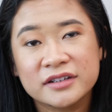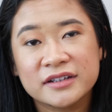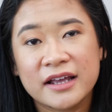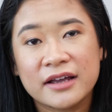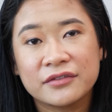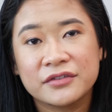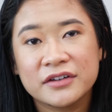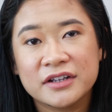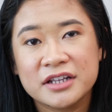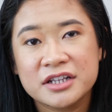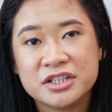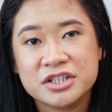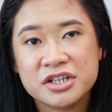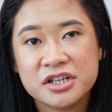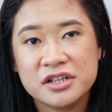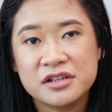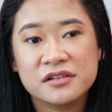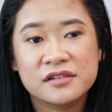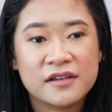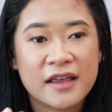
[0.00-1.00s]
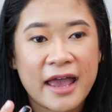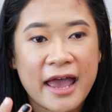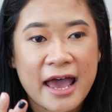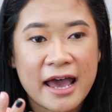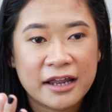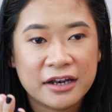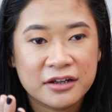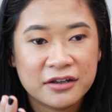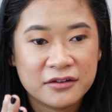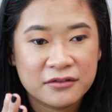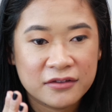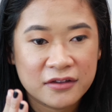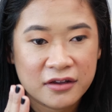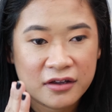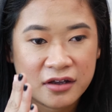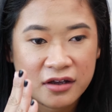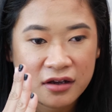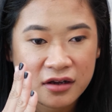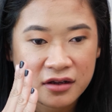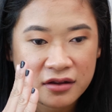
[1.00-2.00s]
the definitions out of
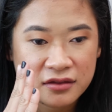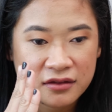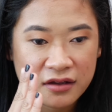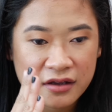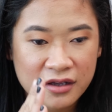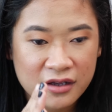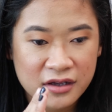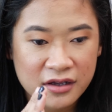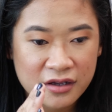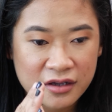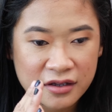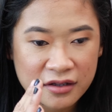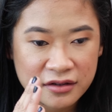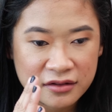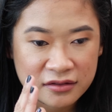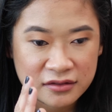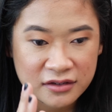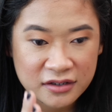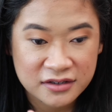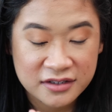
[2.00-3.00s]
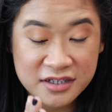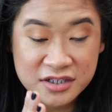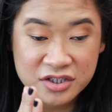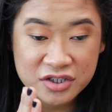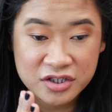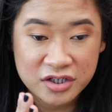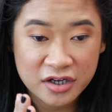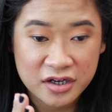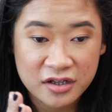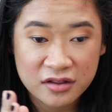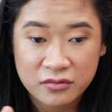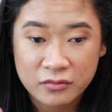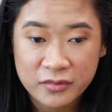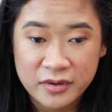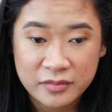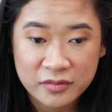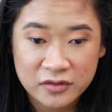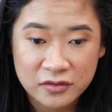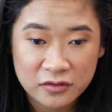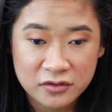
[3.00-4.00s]
the the the dictionary, the
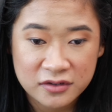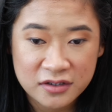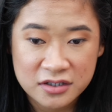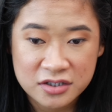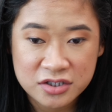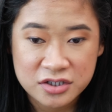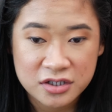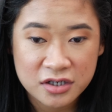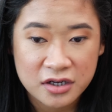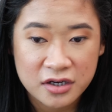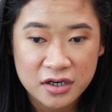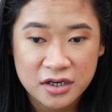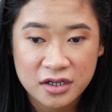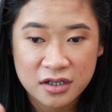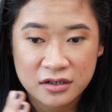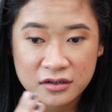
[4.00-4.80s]
Webster dictionary,